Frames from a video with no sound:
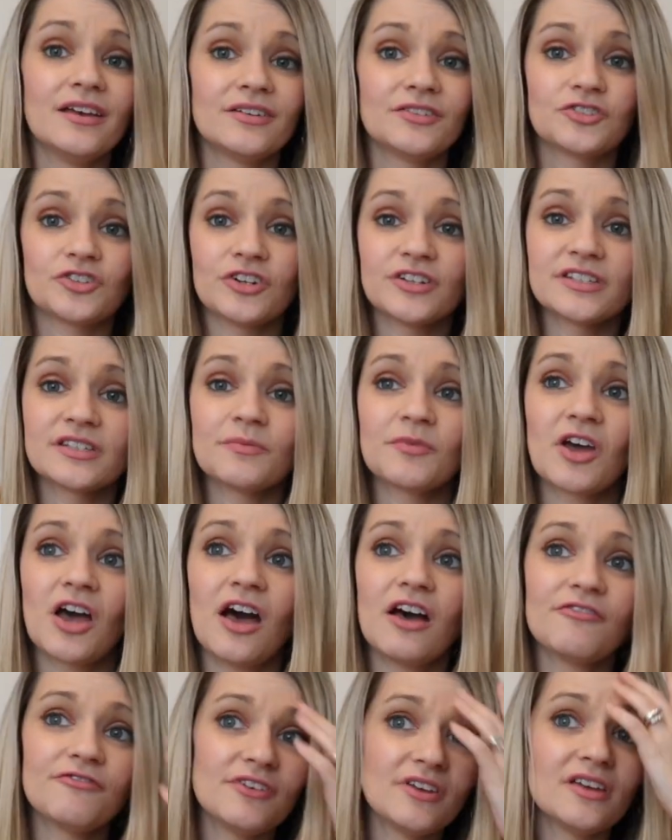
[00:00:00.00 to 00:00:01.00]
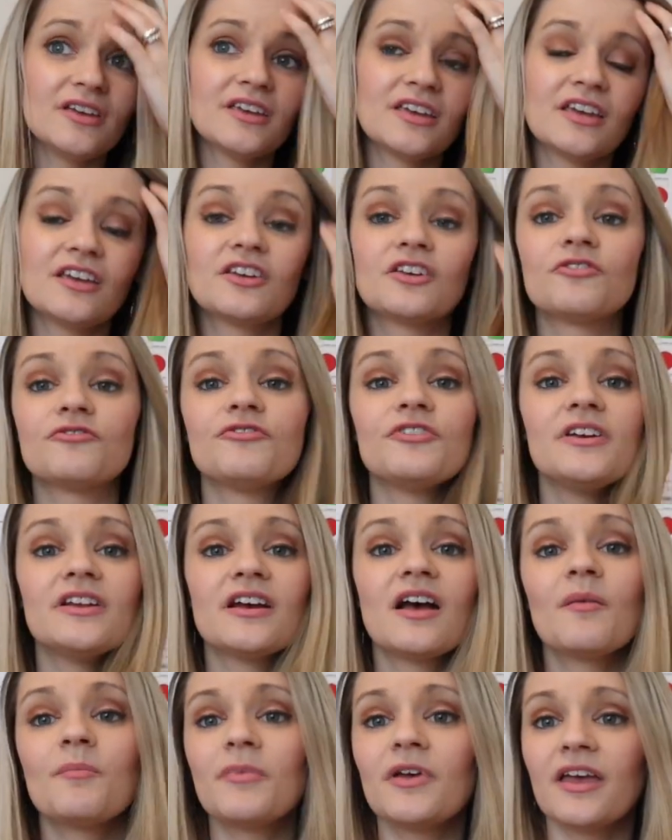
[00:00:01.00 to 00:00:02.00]
drink some coffee, kick your feet
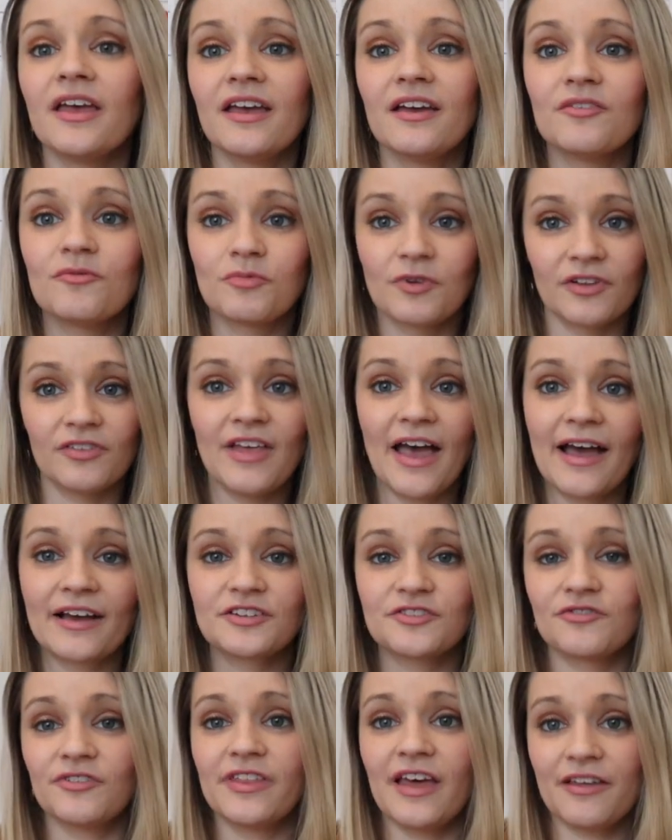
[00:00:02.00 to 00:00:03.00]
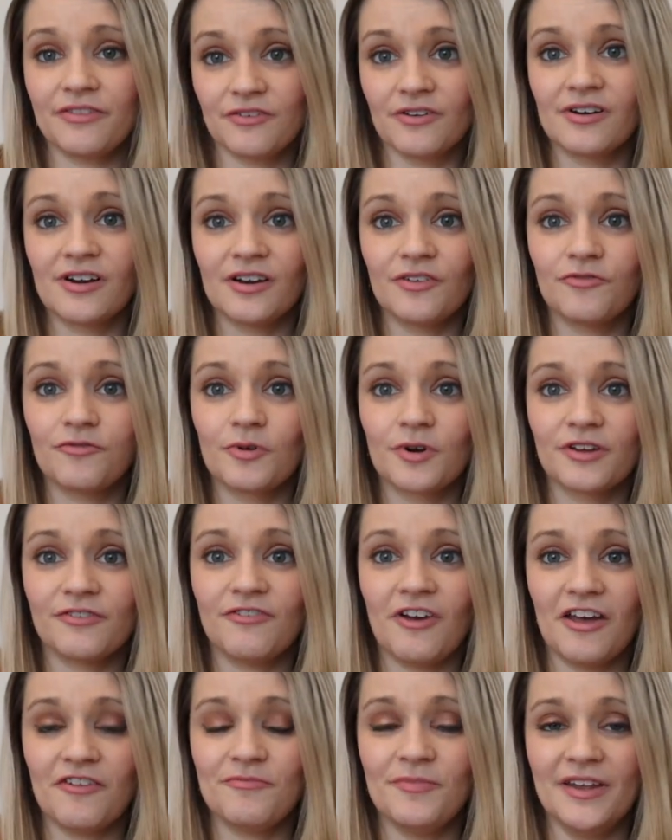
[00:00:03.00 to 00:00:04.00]
up, and relax for that 30 to
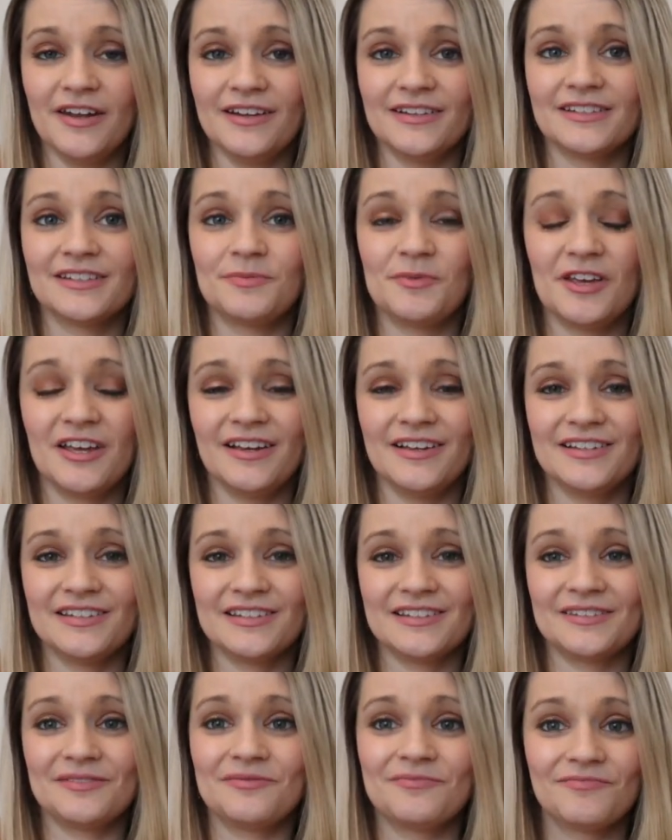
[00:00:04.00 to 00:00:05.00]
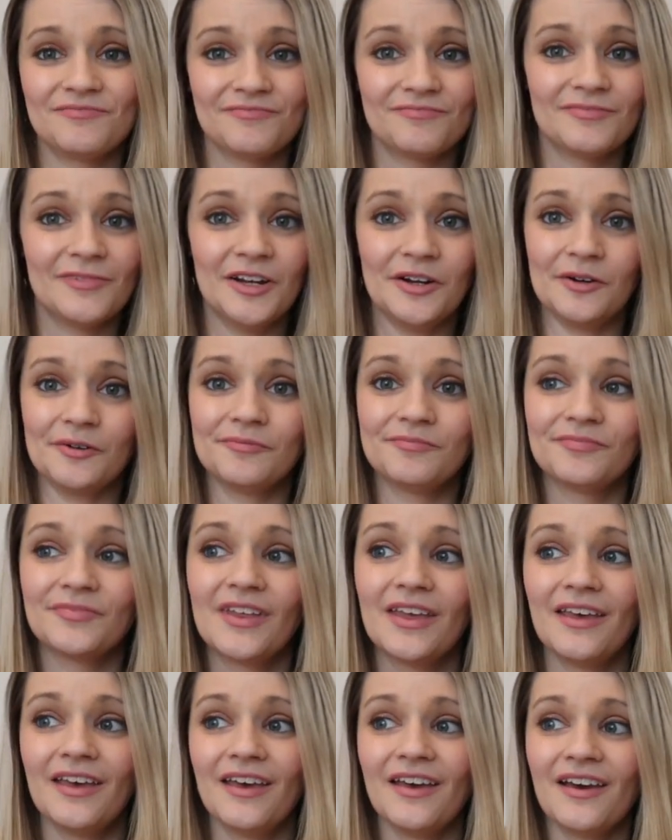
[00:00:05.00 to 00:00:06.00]
45 minutes because, you know,
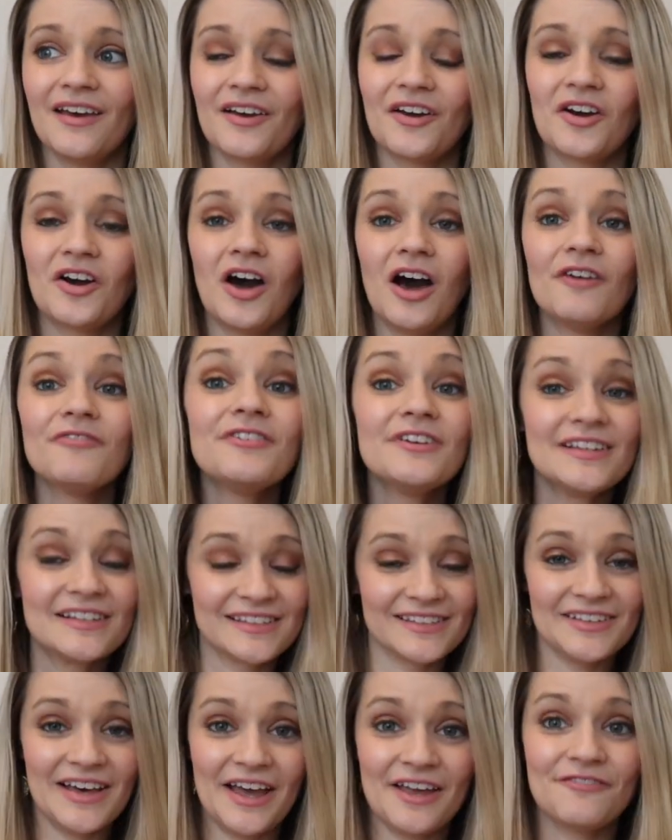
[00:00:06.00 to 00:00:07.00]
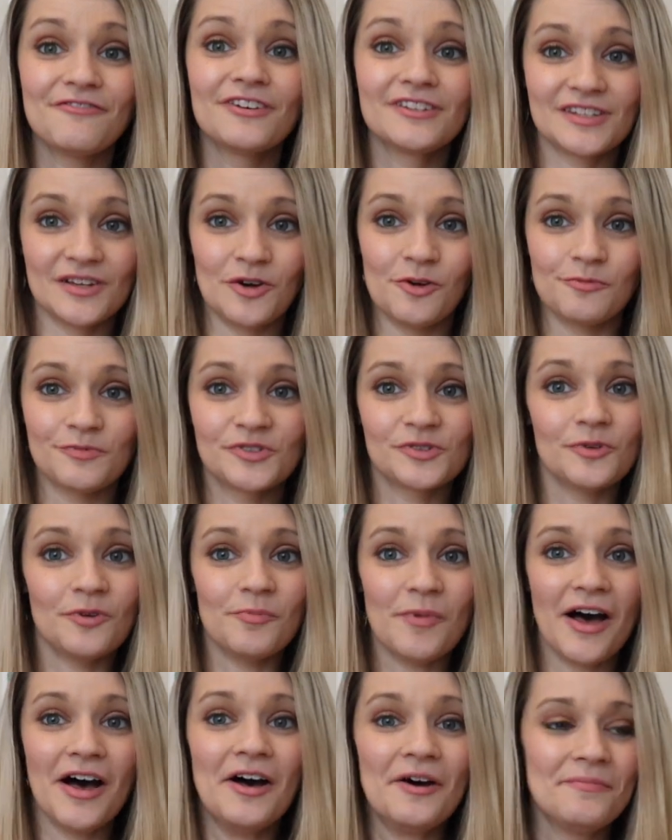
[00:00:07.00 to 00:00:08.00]
coffee is life as a homeschool
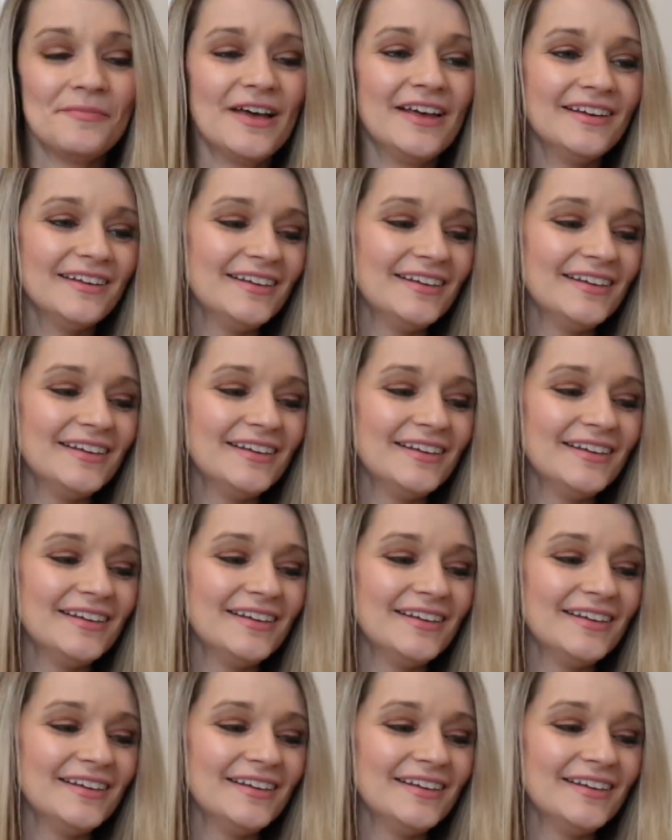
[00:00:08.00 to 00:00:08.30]
mom.